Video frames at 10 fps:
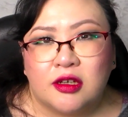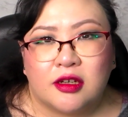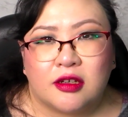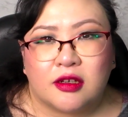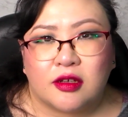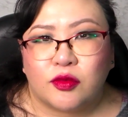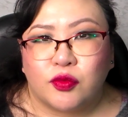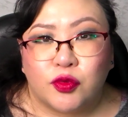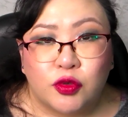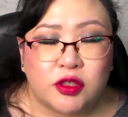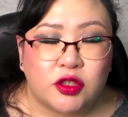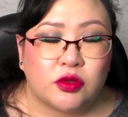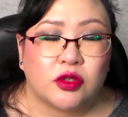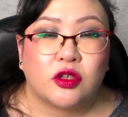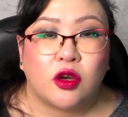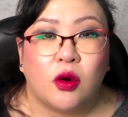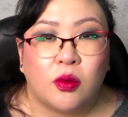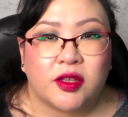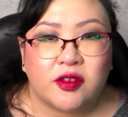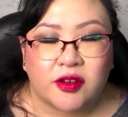uh, route you could go
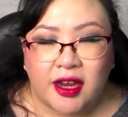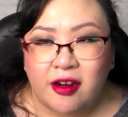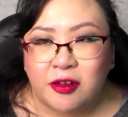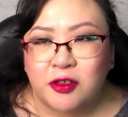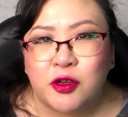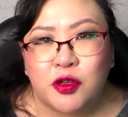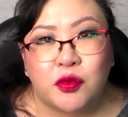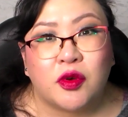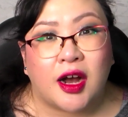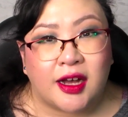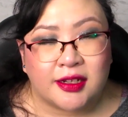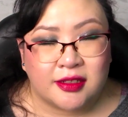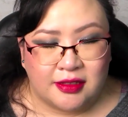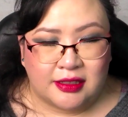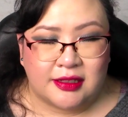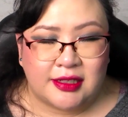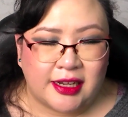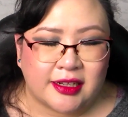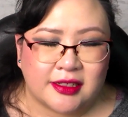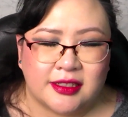with your character, you got the
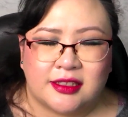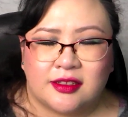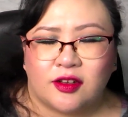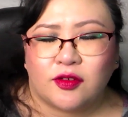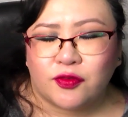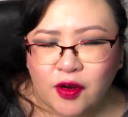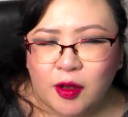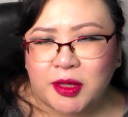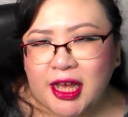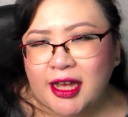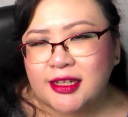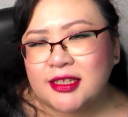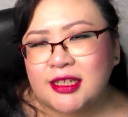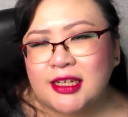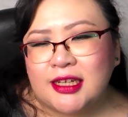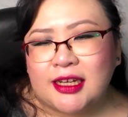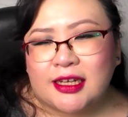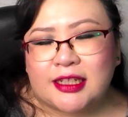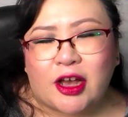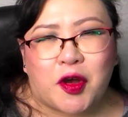text from that.
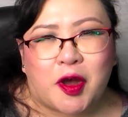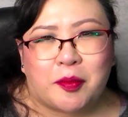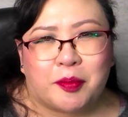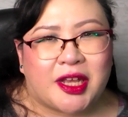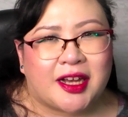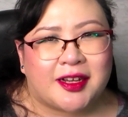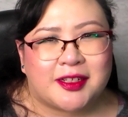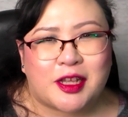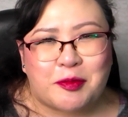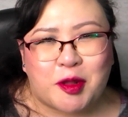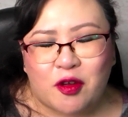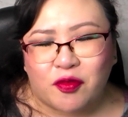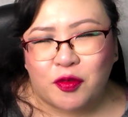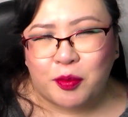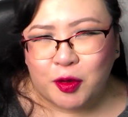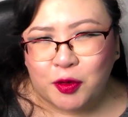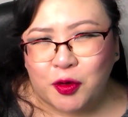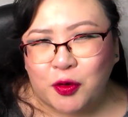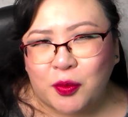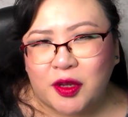Now, because I'm not
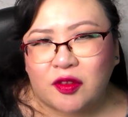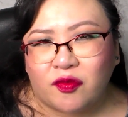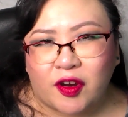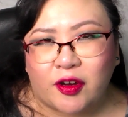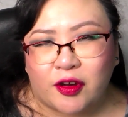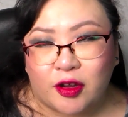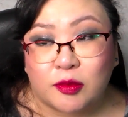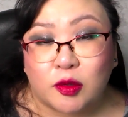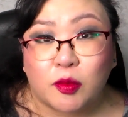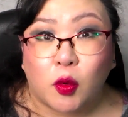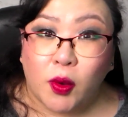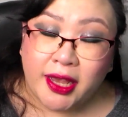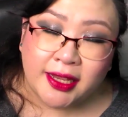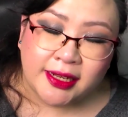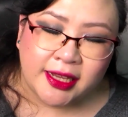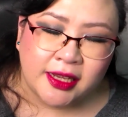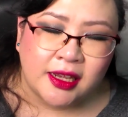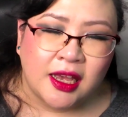familiar with Fire Emblem Awakening,